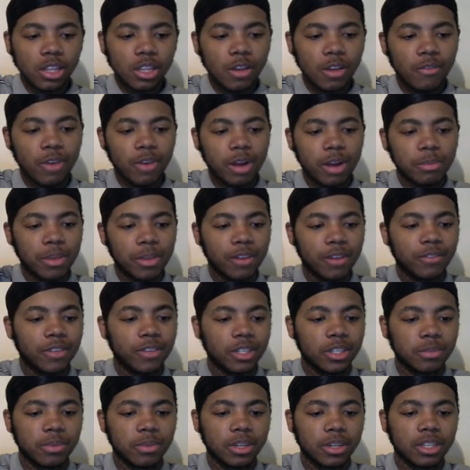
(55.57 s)
Follow me on
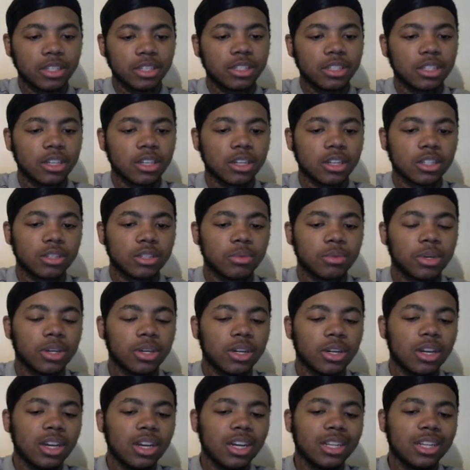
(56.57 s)
Facebook, Instagram,
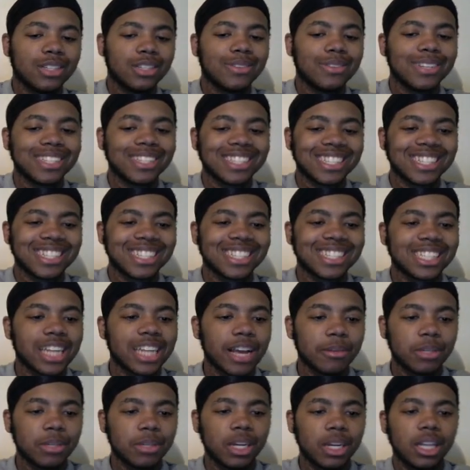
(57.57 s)
Twitter, and
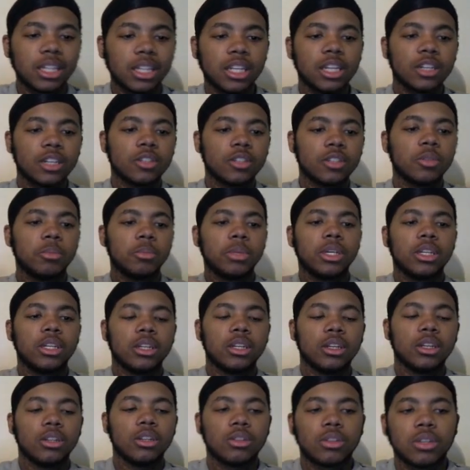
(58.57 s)
Snapchat. The links will be in
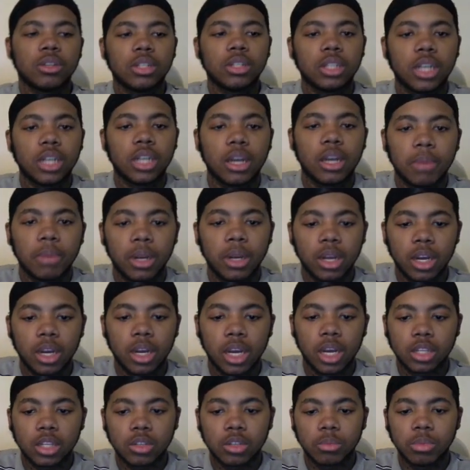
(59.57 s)
the description down below,
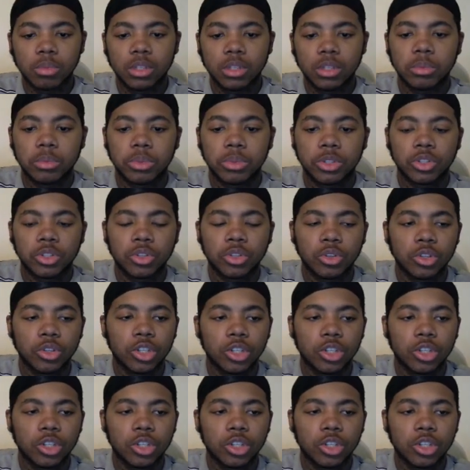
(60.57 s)
guys, so please make sure you